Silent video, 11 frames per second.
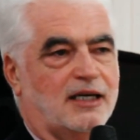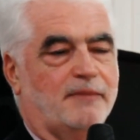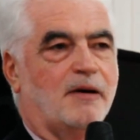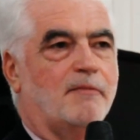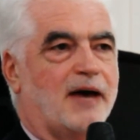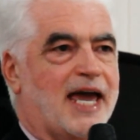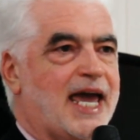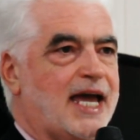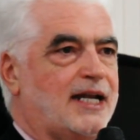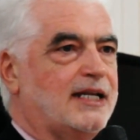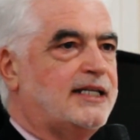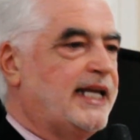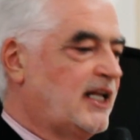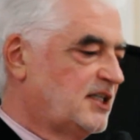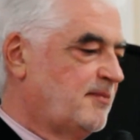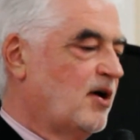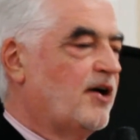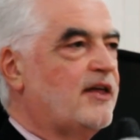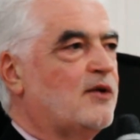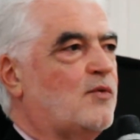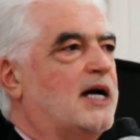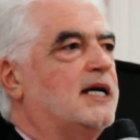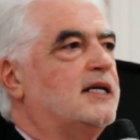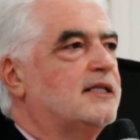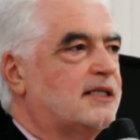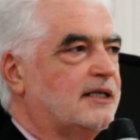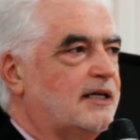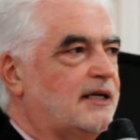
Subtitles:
but my head tells me otherwise."